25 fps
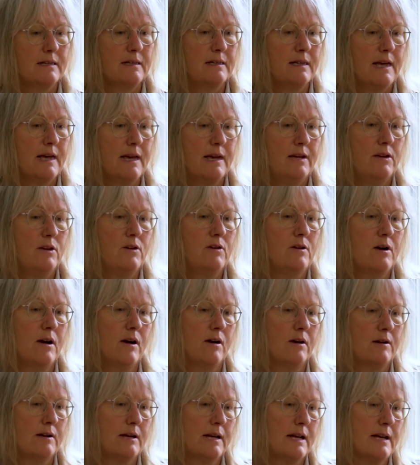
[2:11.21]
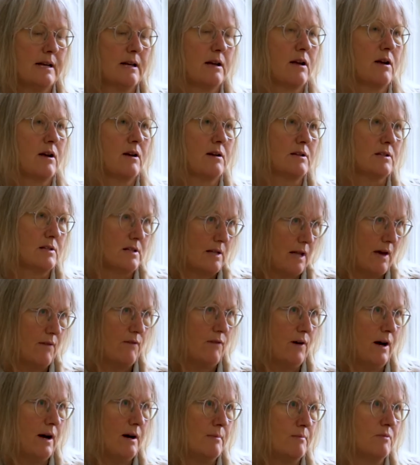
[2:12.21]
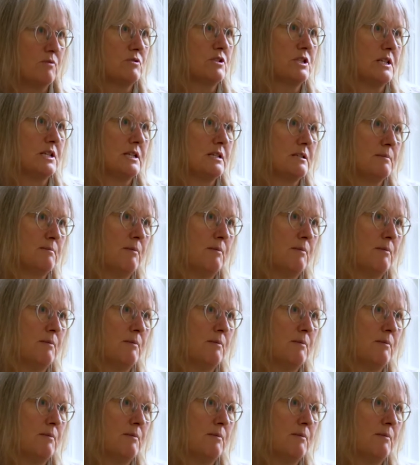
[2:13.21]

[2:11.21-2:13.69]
then you can't get a viable cheetah